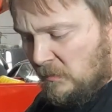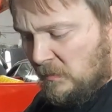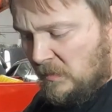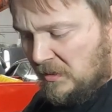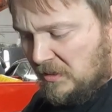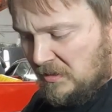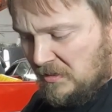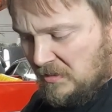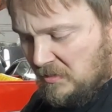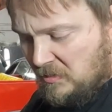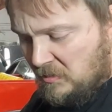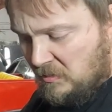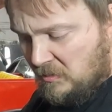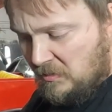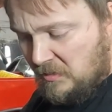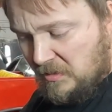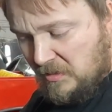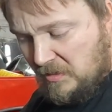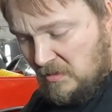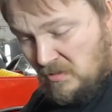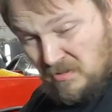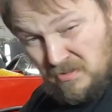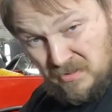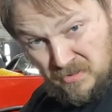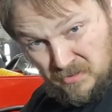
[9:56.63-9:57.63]
because all
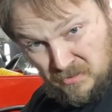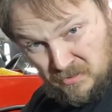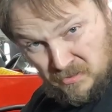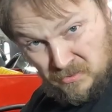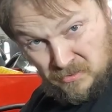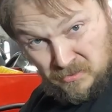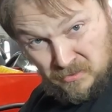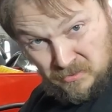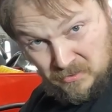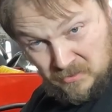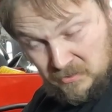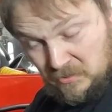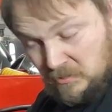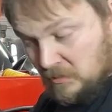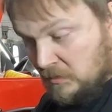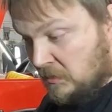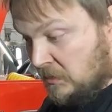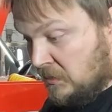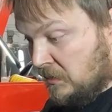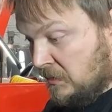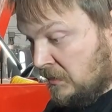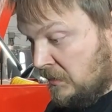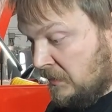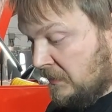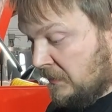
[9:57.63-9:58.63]
these little
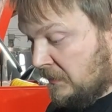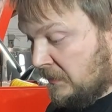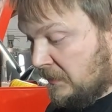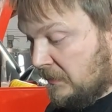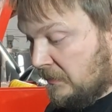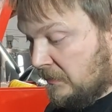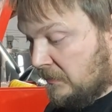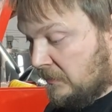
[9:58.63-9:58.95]
uh,